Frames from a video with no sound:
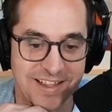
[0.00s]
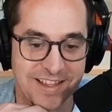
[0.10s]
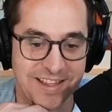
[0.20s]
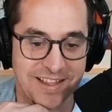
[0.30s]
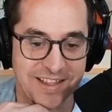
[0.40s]

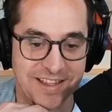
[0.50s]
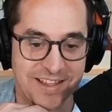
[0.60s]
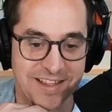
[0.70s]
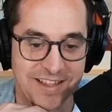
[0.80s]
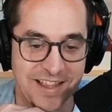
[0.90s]
trying to
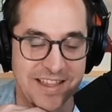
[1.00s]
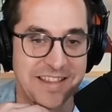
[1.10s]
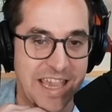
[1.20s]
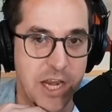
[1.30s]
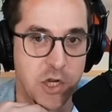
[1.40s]
do? That's
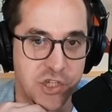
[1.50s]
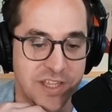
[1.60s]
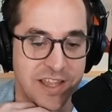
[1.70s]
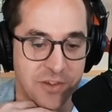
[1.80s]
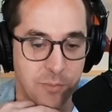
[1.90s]
the energy
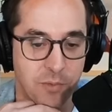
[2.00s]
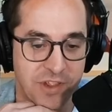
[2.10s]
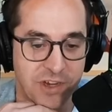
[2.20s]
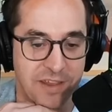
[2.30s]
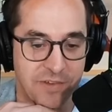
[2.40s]
that they're they're
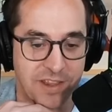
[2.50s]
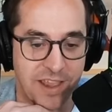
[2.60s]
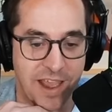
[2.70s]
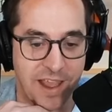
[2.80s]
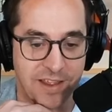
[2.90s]
giving. Yeah. Yeah. Like